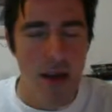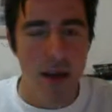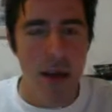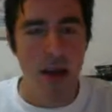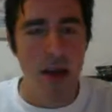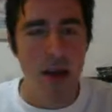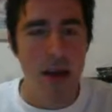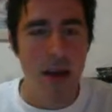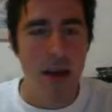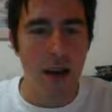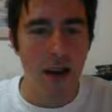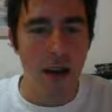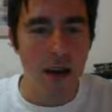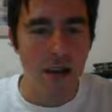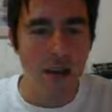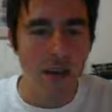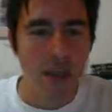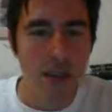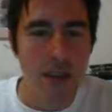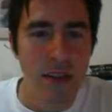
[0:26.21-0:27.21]
Well,
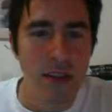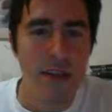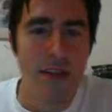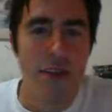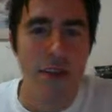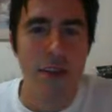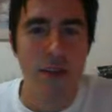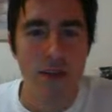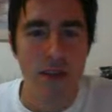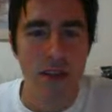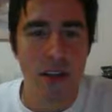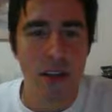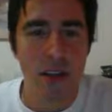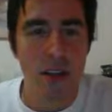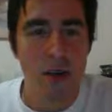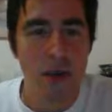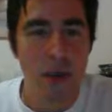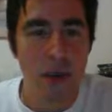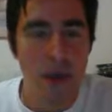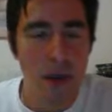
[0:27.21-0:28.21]
this is an interesting
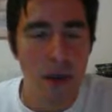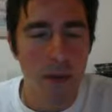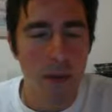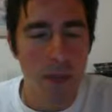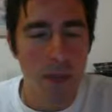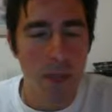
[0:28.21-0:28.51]
opening.